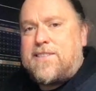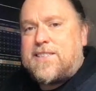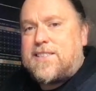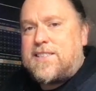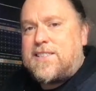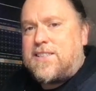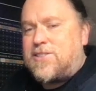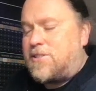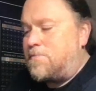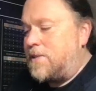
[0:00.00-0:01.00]
He's not
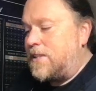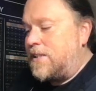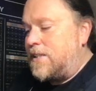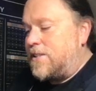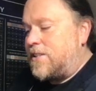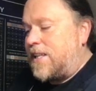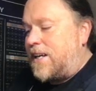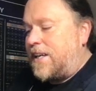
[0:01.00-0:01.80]
dumb. So that